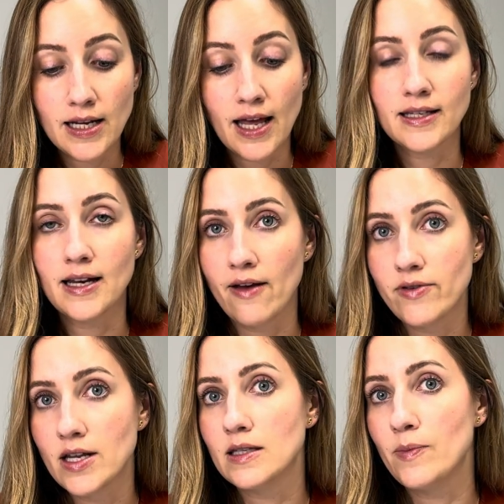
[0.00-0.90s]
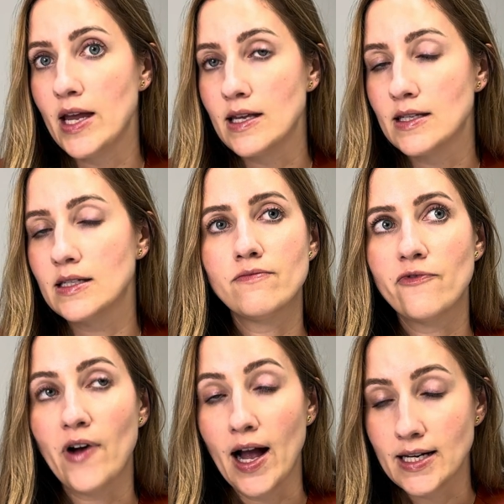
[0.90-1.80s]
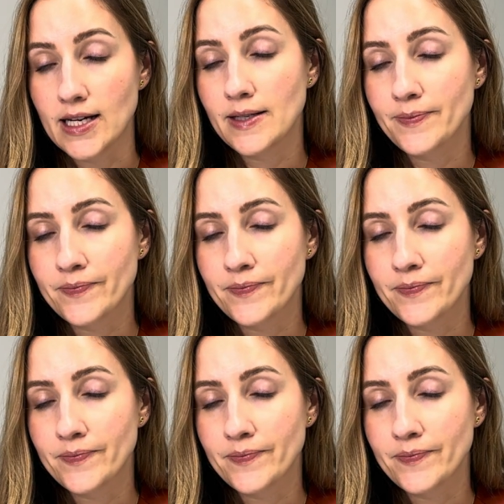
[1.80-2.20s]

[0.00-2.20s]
That's an evidence-based finding.